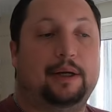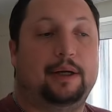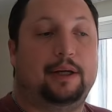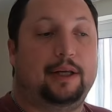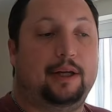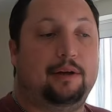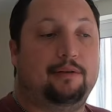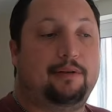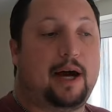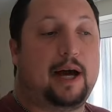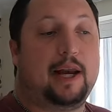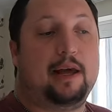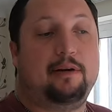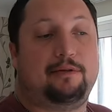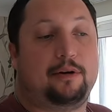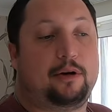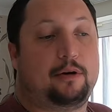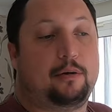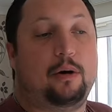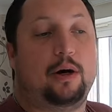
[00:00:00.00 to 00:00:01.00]
You've had it for
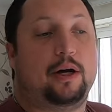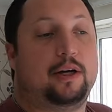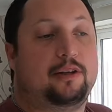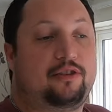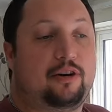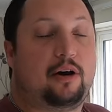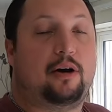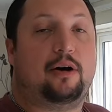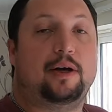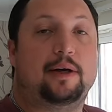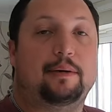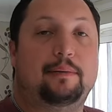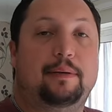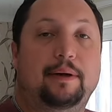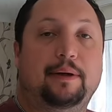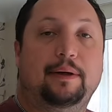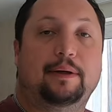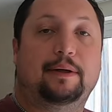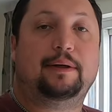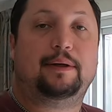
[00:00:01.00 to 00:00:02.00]
quite a time.
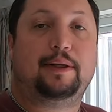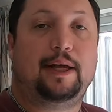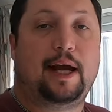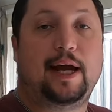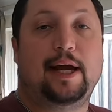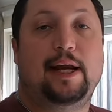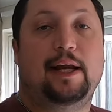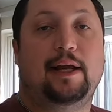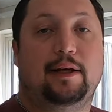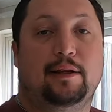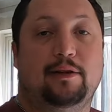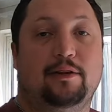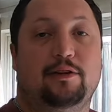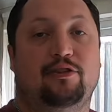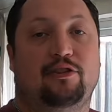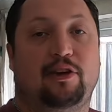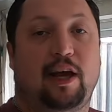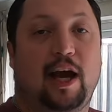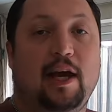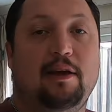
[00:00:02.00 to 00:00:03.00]
The aliens
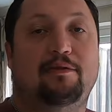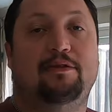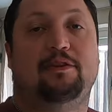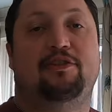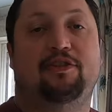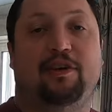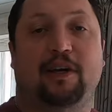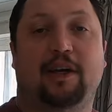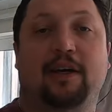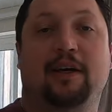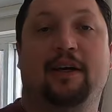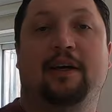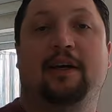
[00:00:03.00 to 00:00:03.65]
gave it to you.